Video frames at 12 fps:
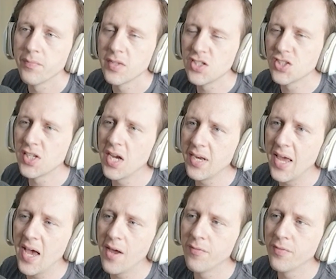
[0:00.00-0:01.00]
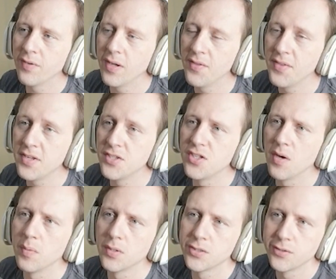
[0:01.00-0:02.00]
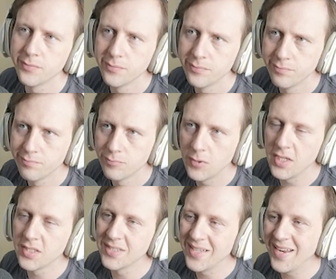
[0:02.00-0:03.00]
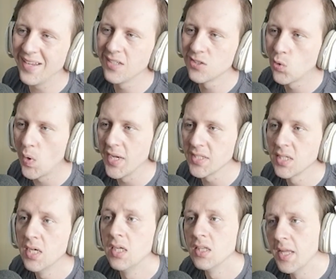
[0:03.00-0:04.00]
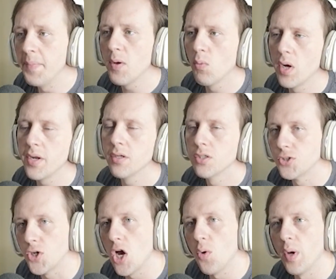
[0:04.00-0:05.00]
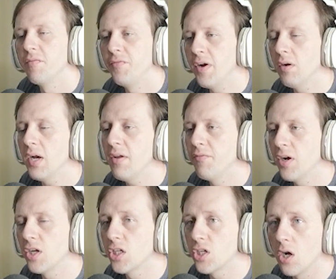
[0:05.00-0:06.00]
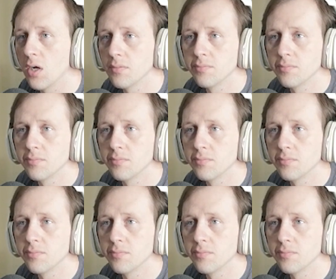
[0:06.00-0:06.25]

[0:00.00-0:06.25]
Just cut in half and then doubled, right? Because it's hitting twice. Limit 1, draw 1. Very, very good card.